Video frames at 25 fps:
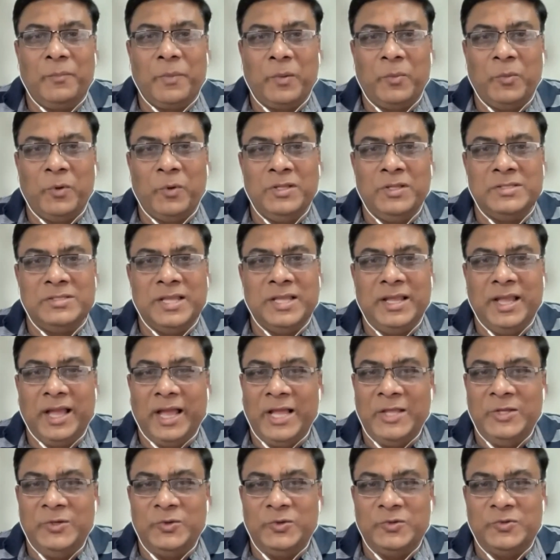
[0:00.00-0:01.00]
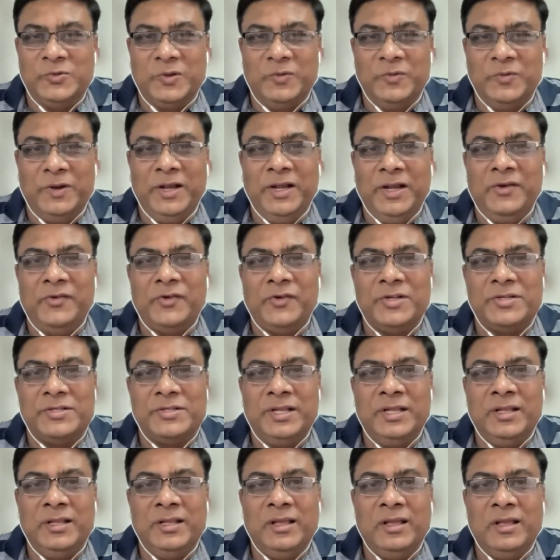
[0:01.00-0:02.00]
Pramod is saying as usual, very
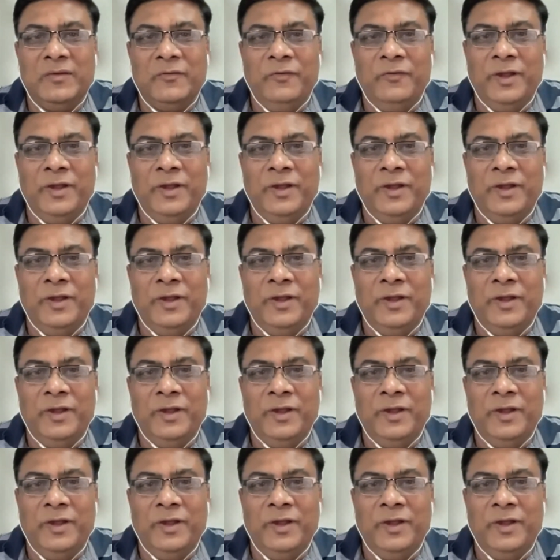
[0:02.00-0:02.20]
interesting.